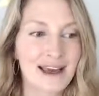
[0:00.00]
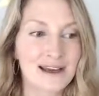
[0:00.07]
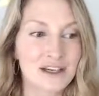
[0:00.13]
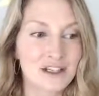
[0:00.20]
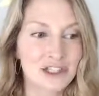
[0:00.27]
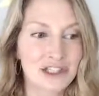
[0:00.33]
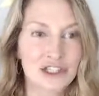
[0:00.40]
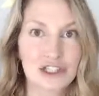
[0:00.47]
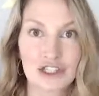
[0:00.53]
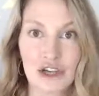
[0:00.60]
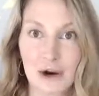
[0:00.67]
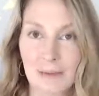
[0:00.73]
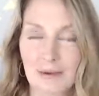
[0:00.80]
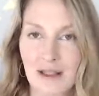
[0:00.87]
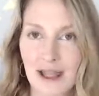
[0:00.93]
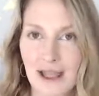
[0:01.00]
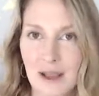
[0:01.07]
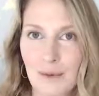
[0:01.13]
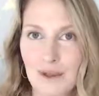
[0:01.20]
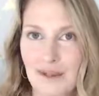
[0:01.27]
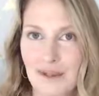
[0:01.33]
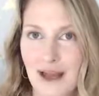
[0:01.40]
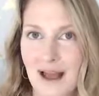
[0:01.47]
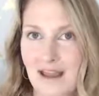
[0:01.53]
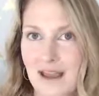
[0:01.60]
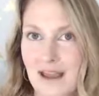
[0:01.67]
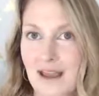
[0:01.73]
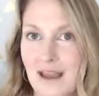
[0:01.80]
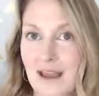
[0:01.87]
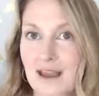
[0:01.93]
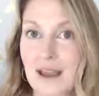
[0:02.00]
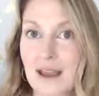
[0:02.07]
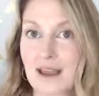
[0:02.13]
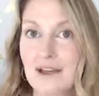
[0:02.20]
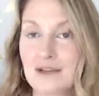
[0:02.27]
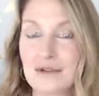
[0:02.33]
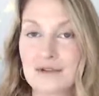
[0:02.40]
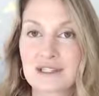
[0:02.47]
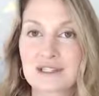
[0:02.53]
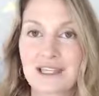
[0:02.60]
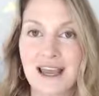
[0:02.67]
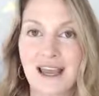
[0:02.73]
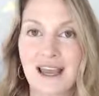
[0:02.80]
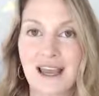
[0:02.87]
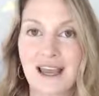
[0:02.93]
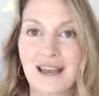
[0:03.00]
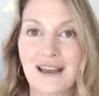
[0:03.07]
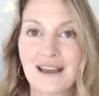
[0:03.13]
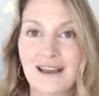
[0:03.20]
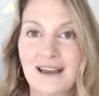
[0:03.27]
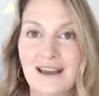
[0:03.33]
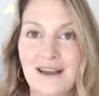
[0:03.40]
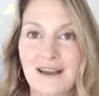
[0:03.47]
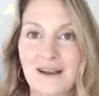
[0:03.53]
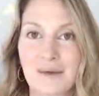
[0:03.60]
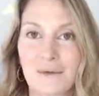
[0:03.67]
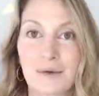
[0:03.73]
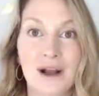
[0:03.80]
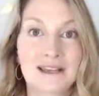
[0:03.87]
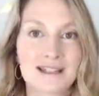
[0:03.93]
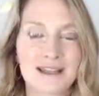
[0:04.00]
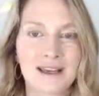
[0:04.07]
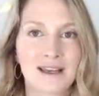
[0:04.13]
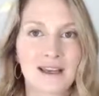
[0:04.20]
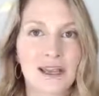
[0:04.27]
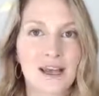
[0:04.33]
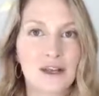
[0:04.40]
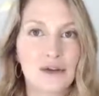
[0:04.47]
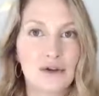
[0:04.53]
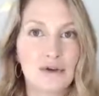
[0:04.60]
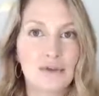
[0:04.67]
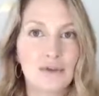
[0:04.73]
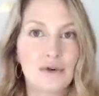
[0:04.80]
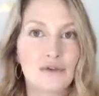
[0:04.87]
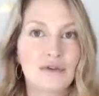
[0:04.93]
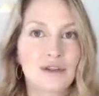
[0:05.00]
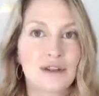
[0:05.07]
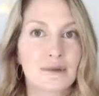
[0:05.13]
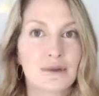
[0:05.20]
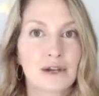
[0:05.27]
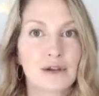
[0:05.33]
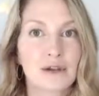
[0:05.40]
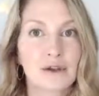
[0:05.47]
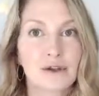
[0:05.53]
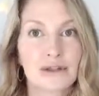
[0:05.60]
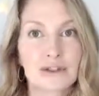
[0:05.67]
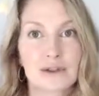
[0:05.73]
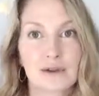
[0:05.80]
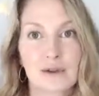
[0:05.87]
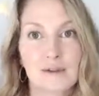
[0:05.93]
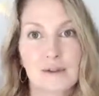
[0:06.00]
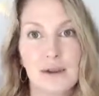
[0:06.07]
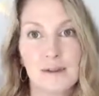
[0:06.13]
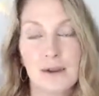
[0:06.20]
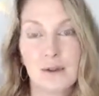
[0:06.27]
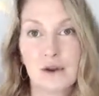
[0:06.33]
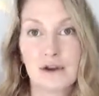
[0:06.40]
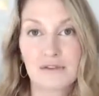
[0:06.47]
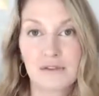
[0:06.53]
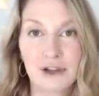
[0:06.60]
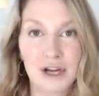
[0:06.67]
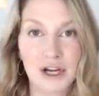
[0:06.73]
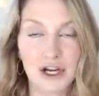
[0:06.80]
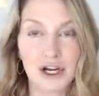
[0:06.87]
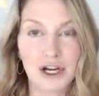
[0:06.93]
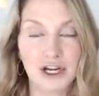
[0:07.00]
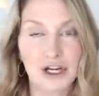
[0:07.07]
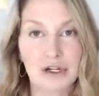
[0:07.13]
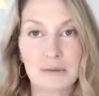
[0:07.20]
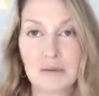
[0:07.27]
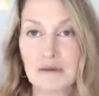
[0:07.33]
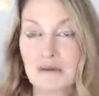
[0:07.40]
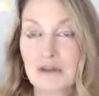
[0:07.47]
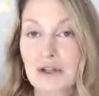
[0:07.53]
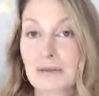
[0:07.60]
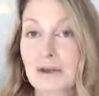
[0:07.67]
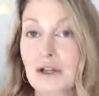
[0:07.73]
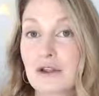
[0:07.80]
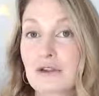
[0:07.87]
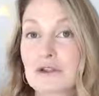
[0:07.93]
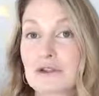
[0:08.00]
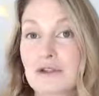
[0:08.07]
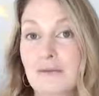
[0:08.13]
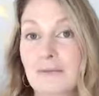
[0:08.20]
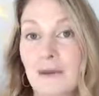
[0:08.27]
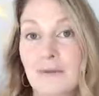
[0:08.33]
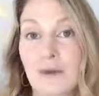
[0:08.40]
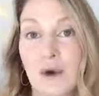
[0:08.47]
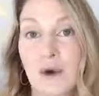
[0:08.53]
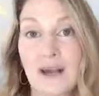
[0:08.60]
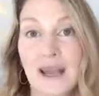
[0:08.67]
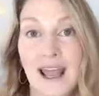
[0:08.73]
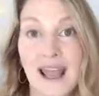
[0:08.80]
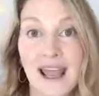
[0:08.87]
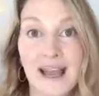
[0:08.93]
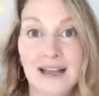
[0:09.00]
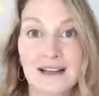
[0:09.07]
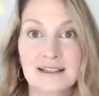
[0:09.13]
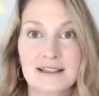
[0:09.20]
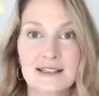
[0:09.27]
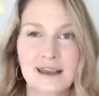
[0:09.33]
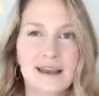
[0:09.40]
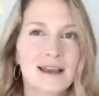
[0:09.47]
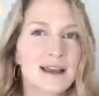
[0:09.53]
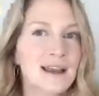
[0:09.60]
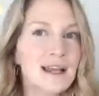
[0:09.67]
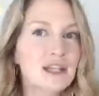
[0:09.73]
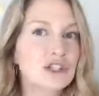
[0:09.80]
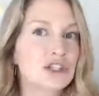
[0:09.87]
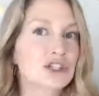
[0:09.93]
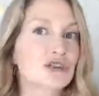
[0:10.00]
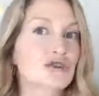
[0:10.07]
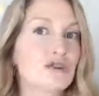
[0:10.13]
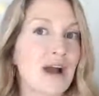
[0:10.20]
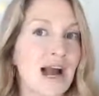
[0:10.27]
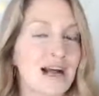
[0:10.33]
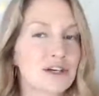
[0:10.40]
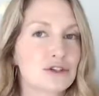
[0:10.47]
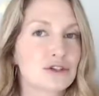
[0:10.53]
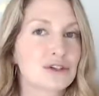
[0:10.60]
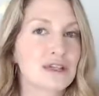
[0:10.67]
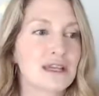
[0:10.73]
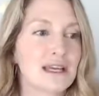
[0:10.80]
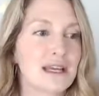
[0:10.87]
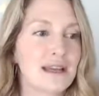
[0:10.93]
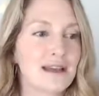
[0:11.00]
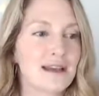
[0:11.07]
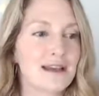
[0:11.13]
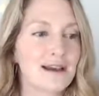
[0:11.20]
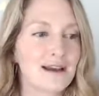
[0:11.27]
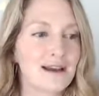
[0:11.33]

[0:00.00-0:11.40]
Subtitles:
just start playing with that. Like, can you stay present? Can you move a little bit closer with maybe one finger? Can you move a little bit closer with maybe one hand? Like just gradually